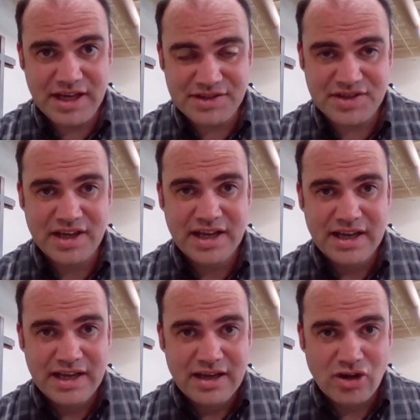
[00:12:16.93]
It's
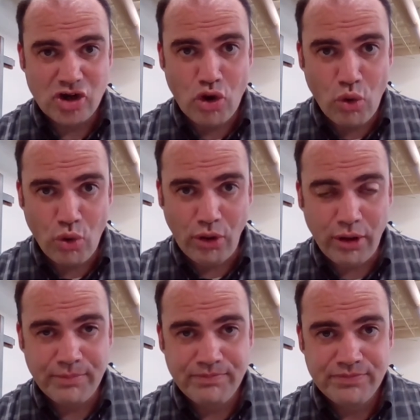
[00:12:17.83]

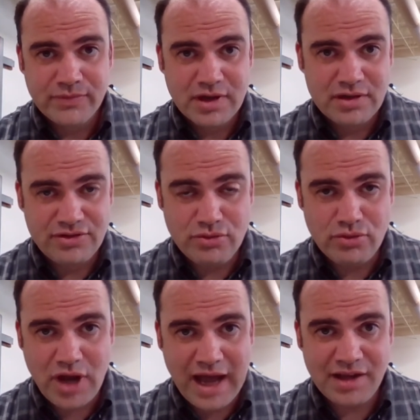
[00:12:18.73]
core to
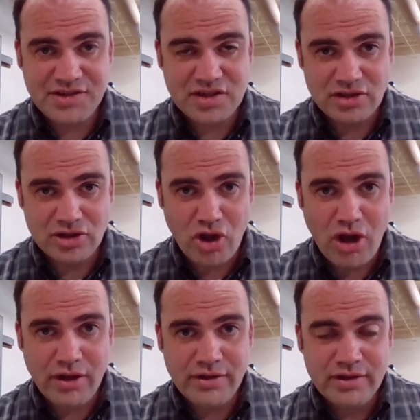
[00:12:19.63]
God's
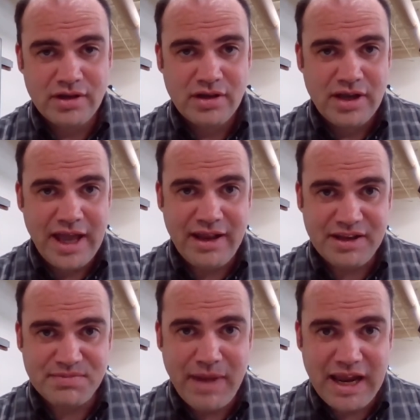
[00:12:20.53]
law, and
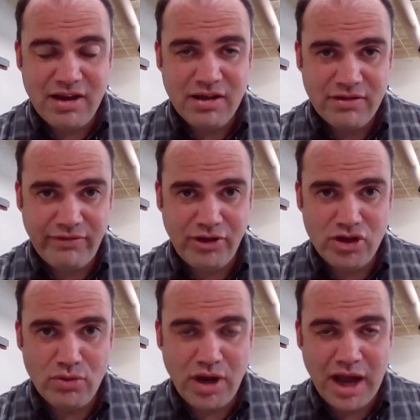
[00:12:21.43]
it's made for
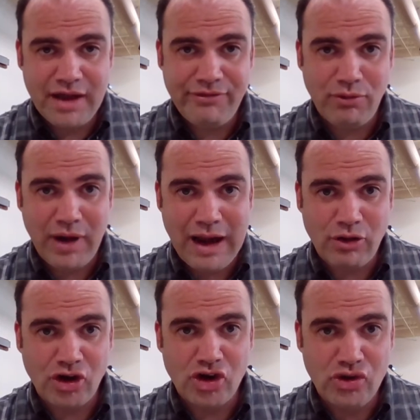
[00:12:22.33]
you and I for
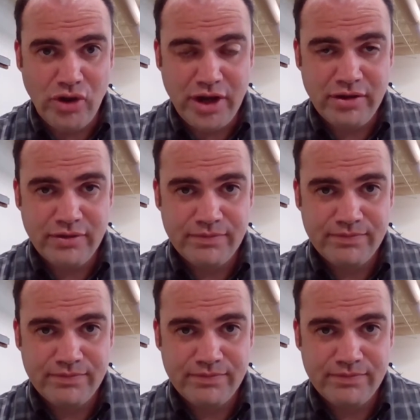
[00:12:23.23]
our good.